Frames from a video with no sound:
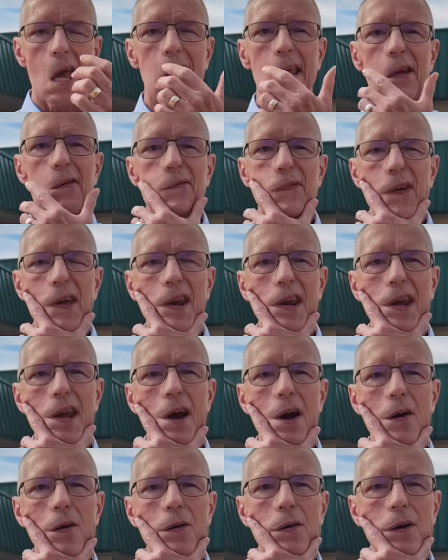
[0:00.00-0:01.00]
I didn't walk
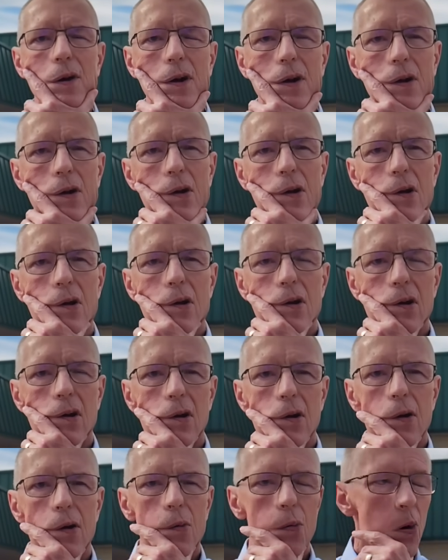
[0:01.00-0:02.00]
around the bank building,
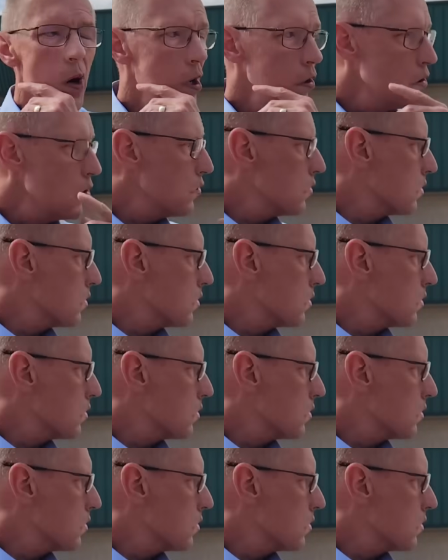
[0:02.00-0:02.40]
sir. I was just